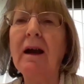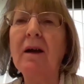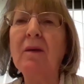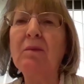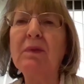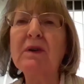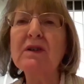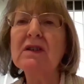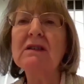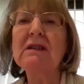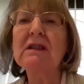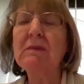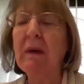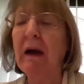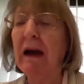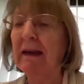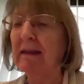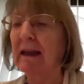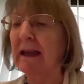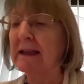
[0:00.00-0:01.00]
puzzled
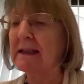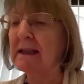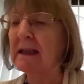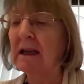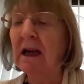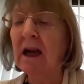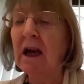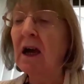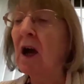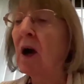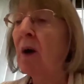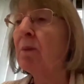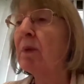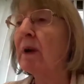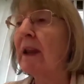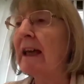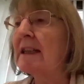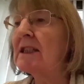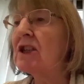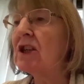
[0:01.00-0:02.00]
by this. But
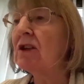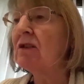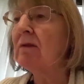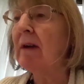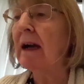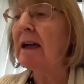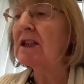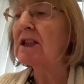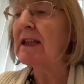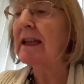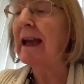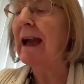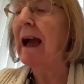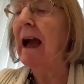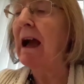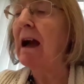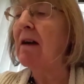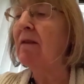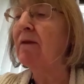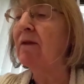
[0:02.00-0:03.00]
I do actually
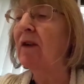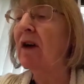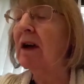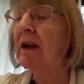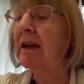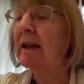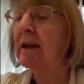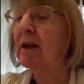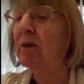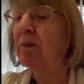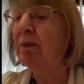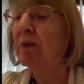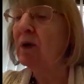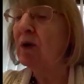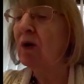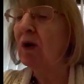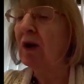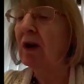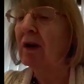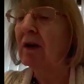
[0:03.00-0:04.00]
have a little
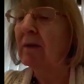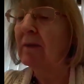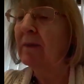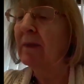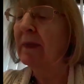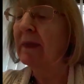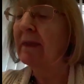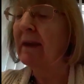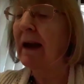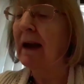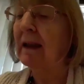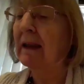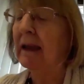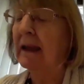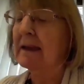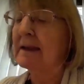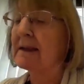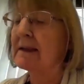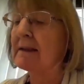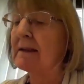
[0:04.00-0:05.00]
book that
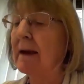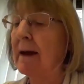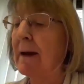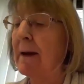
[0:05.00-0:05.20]
is,